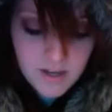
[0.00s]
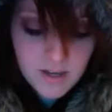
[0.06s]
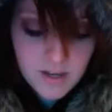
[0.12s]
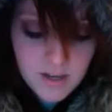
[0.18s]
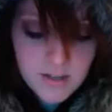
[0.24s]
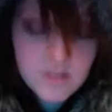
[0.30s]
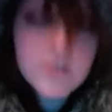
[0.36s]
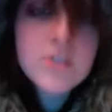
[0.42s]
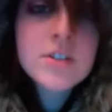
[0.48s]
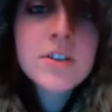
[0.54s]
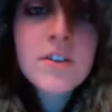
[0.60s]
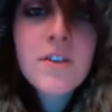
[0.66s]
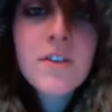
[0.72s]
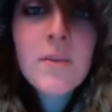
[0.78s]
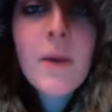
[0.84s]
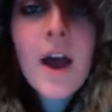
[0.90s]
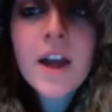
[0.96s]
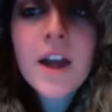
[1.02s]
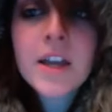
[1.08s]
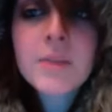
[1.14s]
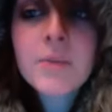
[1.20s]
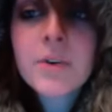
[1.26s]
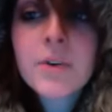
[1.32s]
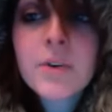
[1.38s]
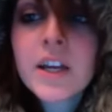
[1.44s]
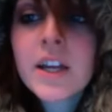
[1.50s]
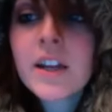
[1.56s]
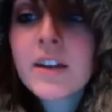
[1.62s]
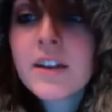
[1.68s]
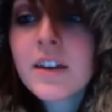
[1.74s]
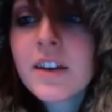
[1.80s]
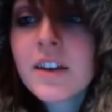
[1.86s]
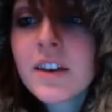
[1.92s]
You deserve a Pocky Point.
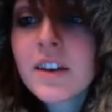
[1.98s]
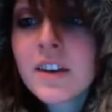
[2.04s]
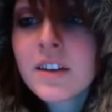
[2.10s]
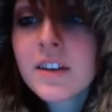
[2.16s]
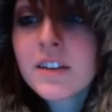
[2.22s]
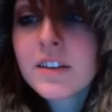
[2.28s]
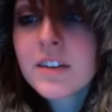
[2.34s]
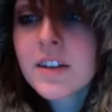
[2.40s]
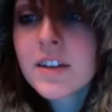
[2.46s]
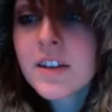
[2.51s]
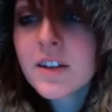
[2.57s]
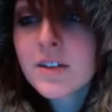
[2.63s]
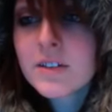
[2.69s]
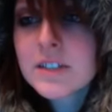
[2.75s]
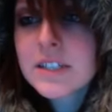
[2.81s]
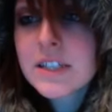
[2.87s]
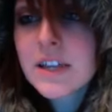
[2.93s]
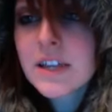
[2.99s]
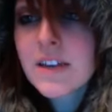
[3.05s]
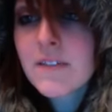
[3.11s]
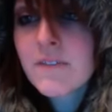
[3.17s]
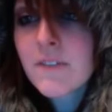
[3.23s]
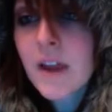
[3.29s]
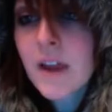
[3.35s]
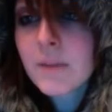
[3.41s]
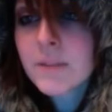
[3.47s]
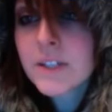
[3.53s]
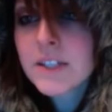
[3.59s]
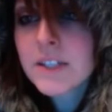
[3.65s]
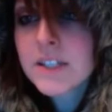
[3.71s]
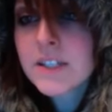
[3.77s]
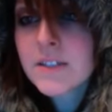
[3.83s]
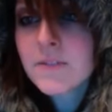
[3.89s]
Was it
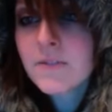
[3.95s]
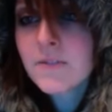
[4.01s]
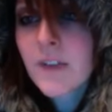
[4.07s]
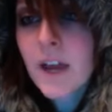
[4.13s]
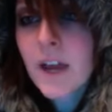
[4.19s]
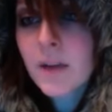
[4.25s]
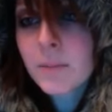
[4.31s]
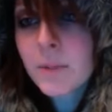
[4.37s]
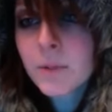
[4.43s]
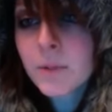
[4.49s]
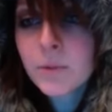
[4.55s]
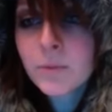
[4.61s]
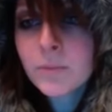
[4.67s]
Fabulous Fabu?